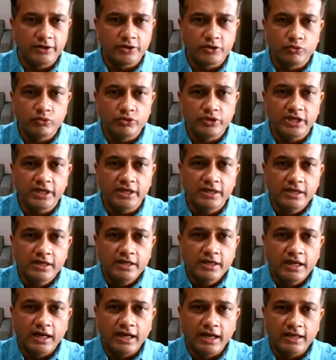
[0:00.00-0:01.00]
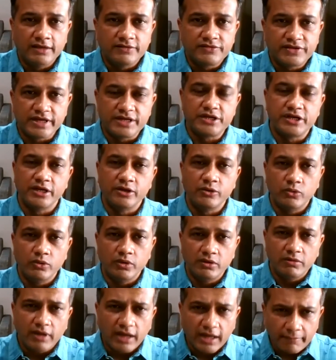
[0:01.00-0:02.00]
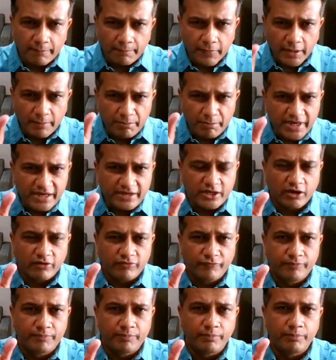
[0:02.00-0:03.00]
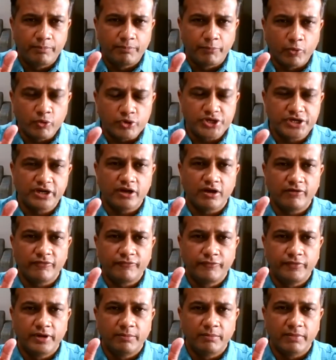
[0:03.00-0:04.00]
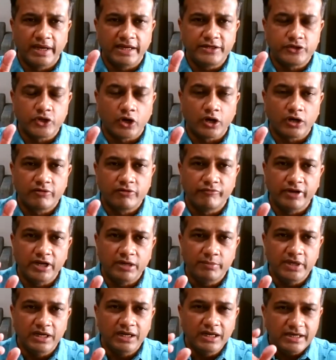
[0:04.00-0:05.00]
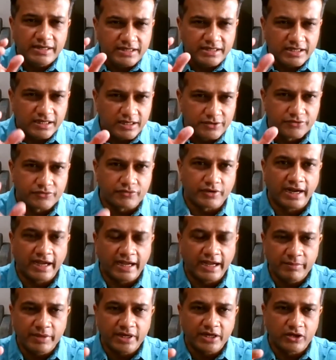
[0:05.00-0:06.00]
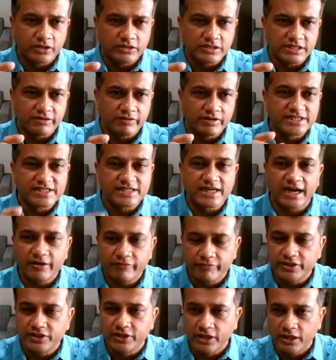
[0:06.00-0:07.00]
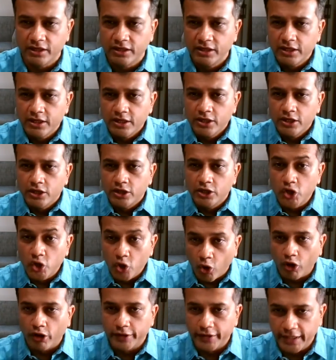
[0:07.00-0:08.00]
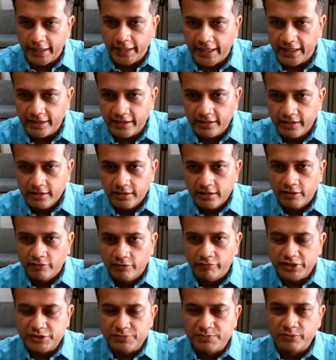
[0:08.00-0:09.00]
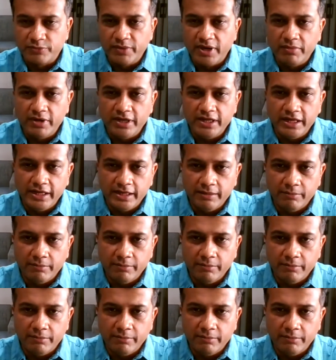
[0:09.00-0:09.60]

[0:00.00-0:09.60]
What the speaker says: to the section. A bit of portion of my talk will be little dry because it will start with the law reading, which probably